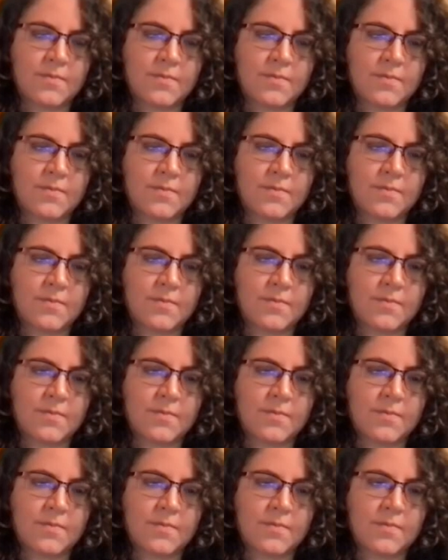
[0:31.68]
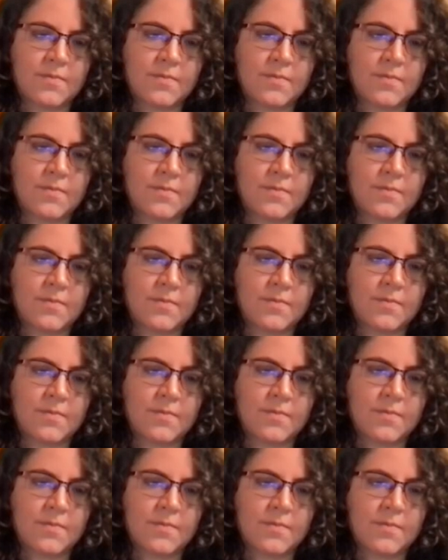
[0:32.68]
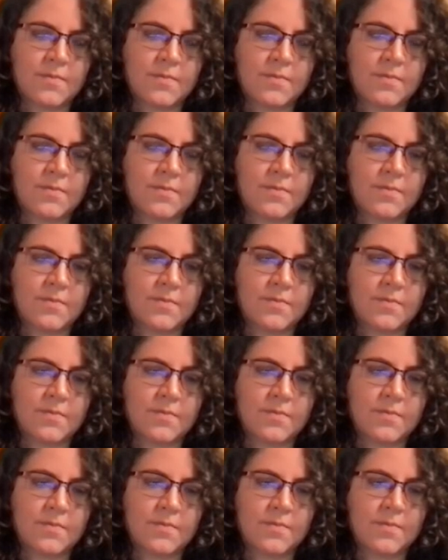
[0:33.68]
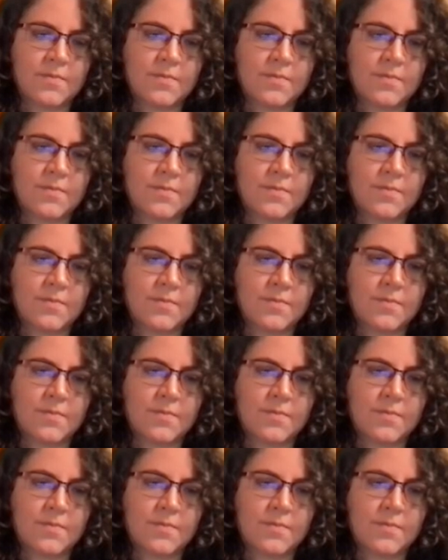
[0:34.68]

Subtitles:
No words are spoken by the person on screen.